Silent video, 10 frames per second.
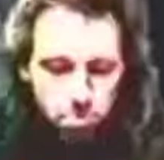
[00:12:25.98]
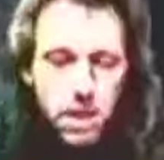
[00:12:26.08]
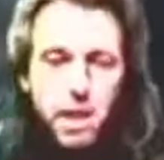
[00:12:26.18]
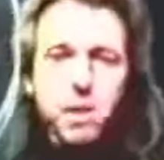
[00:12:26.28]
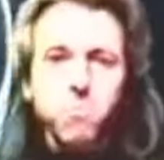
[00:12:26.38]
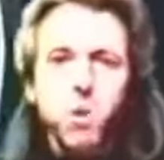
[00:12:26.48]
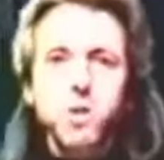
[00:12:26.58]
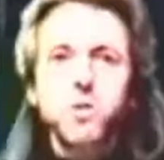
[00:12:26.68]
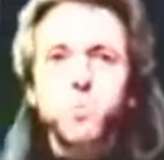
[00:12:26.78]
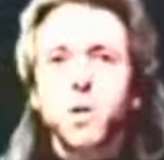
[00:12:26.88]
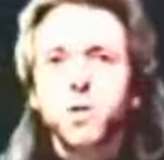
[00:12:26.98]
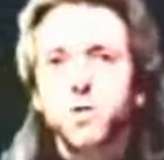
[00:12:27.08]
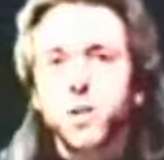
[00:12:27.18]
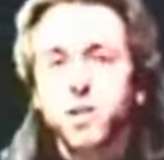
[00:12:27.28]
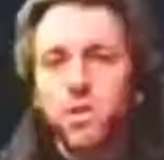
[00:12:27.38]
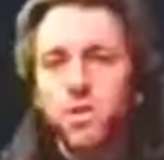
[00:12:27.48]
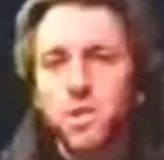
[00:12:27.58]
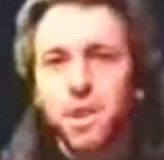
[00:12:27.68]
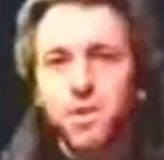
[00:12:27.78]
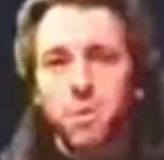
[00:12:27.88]
began putting this presentation
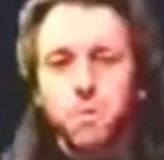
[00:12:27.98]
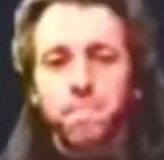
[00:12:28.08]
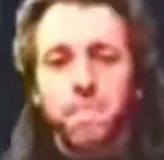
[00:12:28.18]
together,